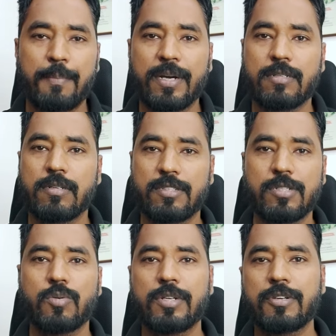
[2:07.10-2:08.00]
but I
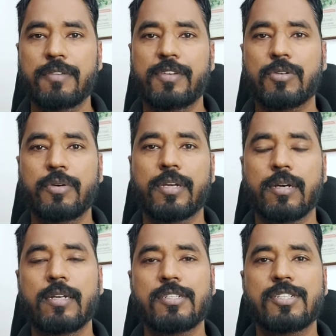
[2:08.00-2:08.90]
just want to give you a quick
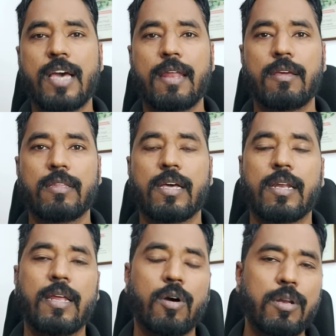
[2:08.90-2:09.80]
understanding
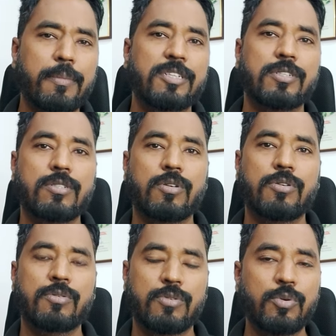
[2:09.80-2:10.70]
that an automation
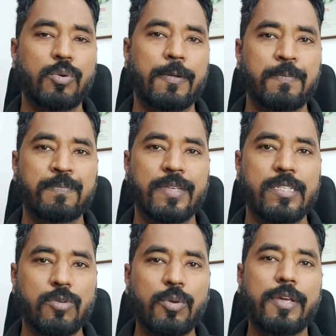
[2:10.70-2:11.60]
tool
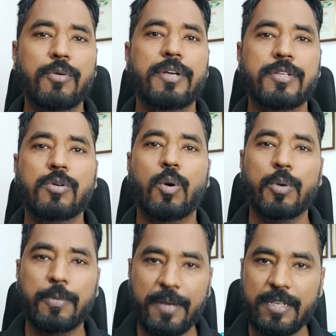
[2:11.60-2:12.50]
is only going to
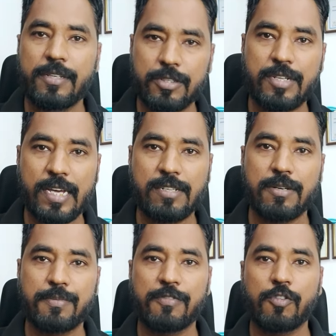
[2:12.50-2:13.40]
automate your test
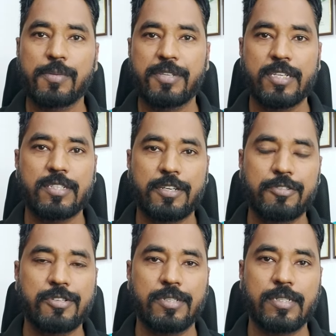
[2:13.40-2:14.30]
and perform the
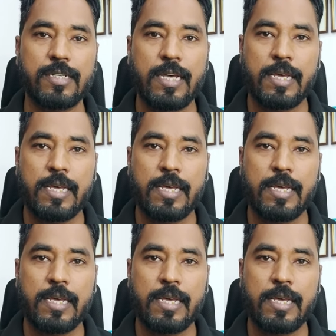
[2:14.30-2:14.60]
executions.